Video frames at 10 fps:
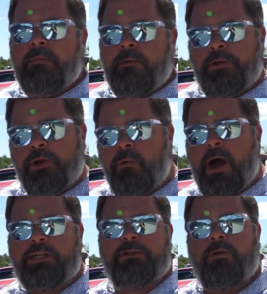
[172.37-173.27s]
But when you're
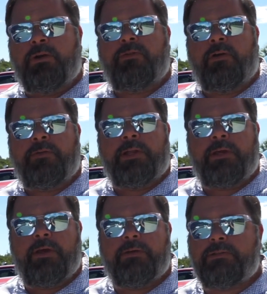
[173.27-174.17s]
watching one of our
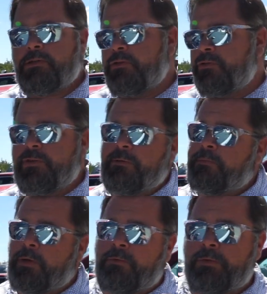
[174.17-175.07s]
videos and you see a
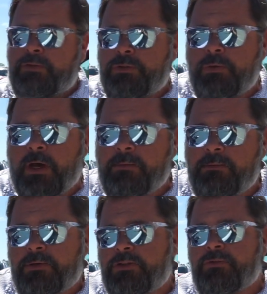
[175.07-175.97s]
boat with 2
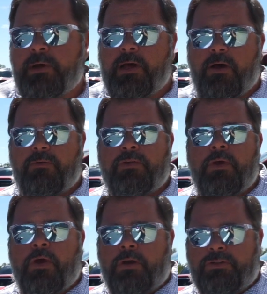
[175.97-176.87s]
Humminbird 12s
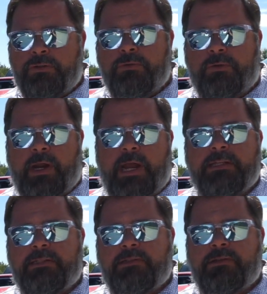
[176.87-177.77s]
or 2
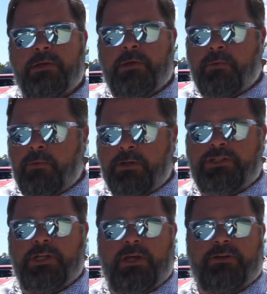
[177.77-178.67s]
Lowrances, we want
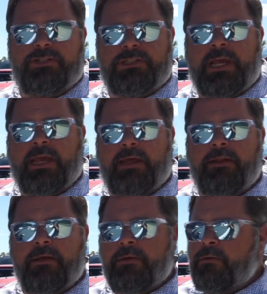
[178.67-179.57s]
you to understand
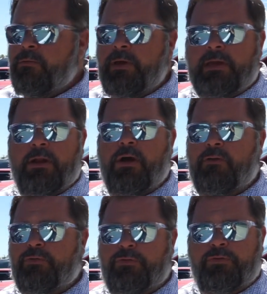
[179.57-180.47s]
we can
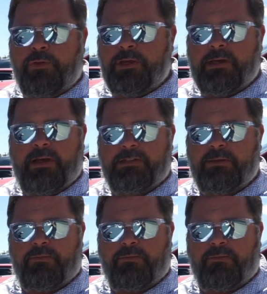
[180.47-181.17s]
offer fully custom